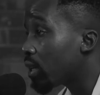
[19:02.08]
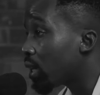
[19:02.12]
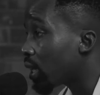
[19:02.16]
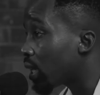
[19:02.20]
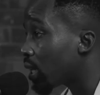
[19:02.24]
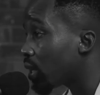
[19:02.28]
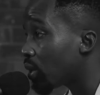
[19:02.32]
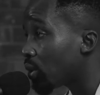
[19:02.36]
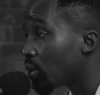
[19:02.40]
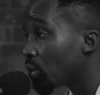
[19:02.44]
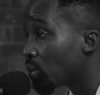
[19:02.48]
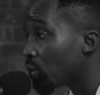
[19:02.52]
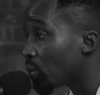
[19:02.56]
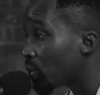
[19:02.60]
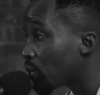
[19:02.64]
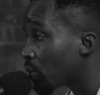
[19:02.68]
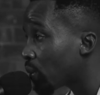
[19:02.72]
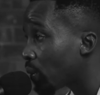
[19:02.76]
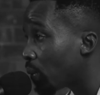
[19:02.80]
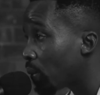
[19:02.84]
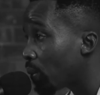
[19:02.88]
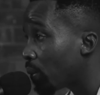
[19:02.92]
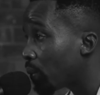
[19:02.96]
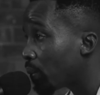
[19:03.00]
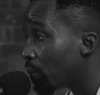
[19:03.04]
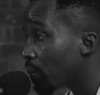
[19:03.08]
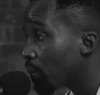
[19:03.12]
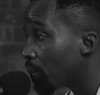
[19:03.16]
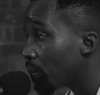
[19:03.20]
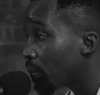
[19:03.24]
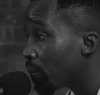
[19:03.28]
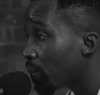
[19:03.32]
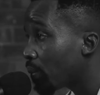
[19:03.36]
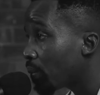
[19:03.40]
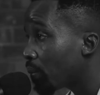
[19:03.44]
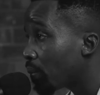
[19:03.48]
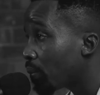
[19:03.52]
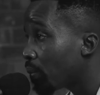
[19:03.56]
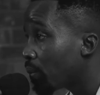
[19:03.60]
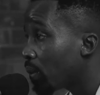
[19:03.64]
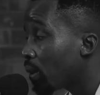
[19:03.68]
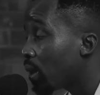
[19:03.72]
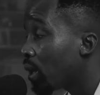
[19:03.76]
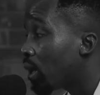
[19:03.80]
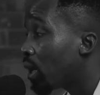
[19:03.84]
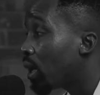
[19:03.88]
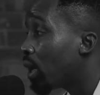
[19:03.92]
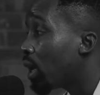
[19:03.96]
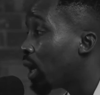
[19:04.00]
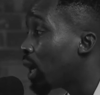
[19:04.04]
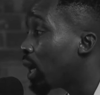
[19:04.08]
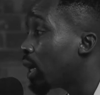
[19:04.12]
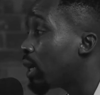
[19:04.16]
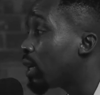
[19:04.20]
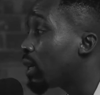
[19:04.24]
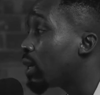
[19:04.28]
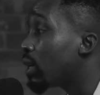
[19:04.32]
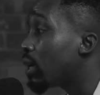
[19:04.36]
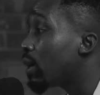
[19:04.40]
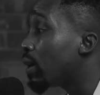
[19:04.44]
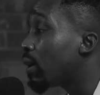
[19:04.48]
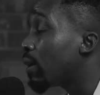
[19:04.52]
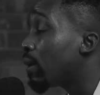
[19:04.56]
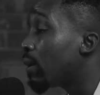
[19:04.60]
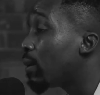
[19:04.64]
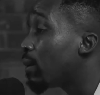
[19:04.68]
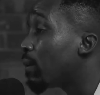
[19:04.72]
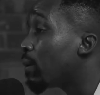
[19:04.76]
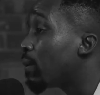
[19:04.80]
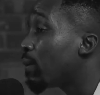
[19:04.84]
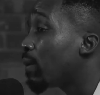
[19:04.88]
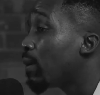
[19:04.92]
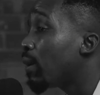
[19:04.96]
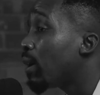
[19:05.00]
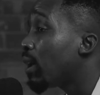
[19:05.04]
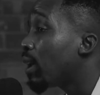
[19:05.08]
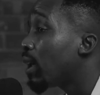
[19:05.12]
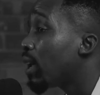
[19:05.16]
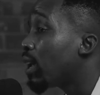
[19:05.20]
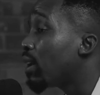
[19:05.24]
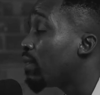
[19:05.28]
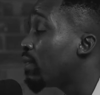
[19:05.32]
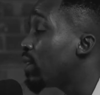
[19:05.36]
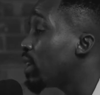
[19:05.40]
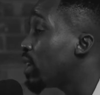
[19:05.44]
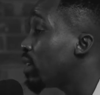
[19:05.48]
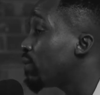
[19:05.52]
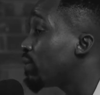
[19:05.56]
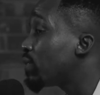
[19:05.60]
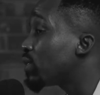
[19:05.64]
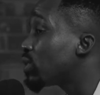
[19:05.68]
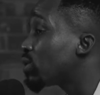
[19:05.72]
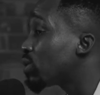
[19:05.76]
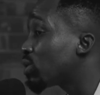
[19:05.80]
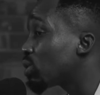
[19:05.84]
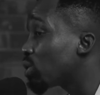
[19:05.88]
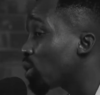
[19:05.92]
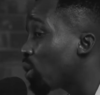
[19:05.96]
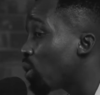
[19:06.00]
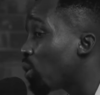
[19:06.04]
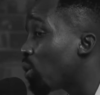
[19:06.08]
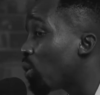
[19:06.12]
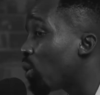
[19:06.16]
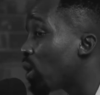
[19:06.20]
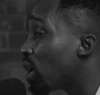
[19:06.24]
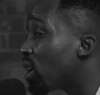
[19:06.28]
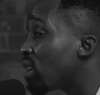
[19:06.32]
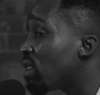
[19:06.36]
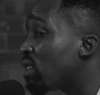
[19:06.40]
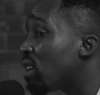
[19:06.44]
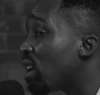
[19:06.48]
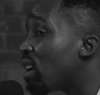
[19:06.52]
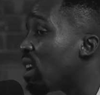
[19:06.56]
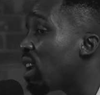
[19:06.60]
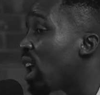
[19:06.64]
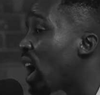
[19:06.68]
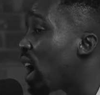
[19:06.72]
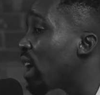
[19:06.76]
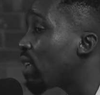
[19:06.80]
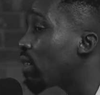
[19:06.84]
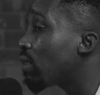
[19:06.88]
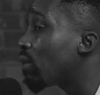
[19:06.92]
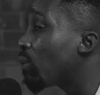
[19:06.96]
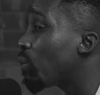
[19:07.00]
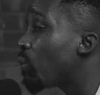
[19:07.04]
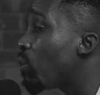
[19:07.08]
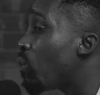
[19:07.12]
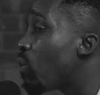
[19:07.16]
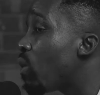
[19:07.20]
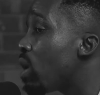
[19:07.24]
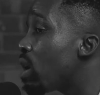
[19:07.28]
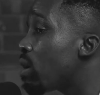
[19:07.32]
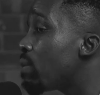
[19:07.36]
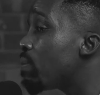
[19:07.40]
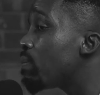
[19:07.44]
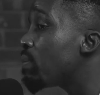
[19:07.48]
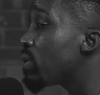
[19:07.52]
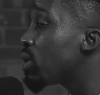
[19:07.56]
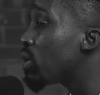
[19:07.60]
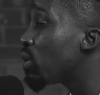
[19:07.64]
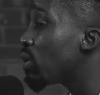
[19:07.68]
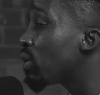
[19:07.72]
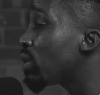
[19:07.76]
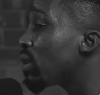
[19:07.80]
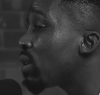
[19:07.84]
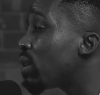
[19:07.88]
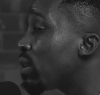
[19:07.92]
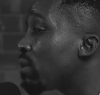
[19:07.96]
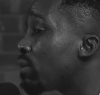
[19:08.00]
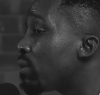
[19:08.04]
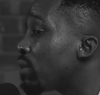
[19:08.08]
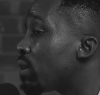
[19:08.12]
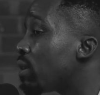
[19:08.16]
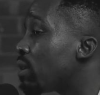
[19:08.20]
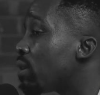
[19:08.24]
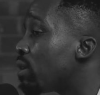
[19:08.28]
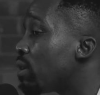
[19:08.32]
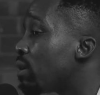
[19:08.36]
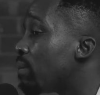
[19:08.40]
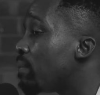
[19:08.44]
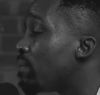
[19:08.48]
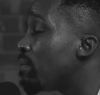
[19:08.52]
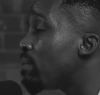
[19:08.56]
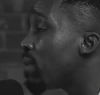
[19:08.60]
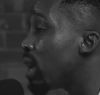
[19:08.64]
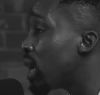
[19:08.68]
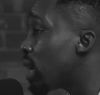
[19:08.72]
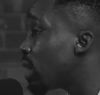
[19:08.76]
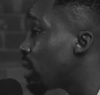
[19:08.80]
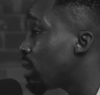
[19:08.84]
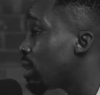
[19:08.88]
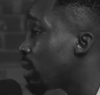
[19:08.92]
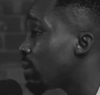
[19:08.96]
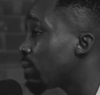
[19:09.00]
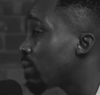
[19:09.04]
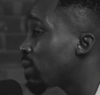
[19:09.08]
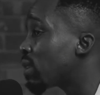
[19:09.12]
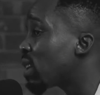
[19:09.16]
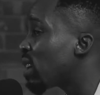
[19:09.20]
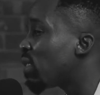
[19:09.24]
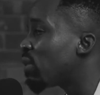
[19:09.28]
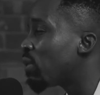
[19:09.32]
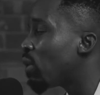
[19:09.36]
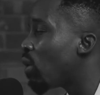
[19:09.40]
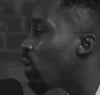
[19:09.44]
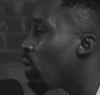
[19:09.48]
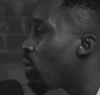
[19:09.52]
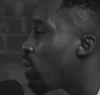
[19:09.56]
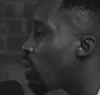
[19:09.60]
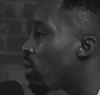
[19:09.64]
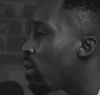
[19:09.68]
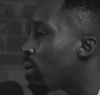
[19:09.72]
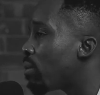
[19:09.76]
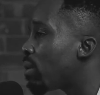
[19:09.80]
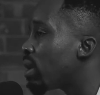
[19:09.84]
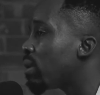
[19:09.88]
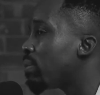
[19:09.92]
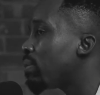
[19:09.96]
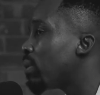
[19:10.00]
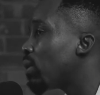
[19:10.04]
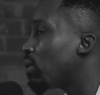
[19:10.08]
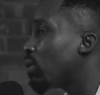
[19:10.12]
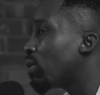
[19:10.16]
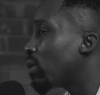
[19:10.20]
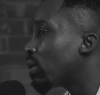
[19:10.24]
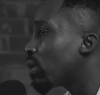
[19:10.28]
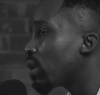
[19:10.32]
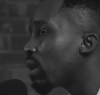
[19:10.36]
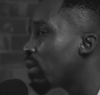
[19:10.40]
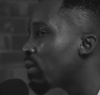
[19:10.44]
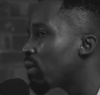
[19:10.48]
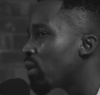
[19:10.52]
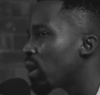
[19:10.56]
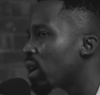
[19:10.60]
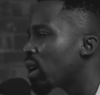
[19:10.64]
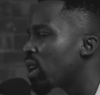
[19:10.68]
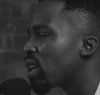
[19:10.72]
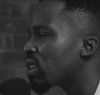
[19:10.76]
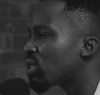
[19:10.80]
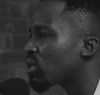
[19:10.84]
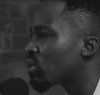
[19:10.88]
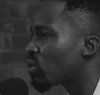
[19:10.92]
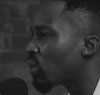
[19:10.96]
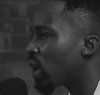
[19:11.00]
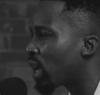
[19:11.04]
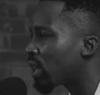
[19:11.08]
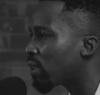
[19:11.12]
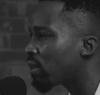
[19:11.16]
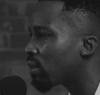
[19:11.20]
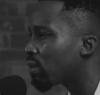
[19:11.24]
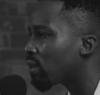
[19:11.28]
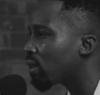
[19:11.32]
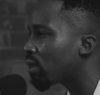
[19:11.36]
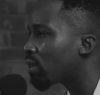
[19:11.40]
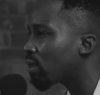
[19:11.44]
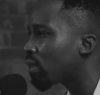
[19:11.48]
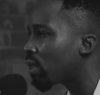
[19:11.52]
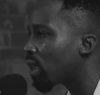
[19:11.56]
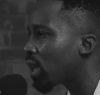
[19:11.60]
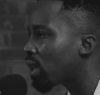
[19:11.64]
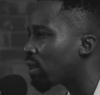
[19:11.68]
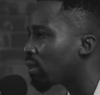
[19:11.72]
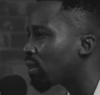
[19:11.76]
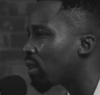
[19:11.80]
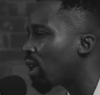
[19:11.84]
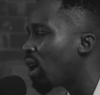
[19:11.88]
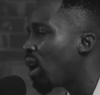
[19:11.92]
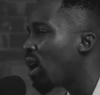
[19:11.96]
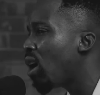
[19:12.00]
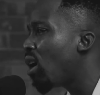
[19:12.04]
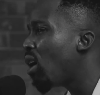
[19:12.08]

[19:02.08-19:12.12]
they can do so. And even if it's so, it lies way beyond even the men themselves or women, because everyone has rights these days.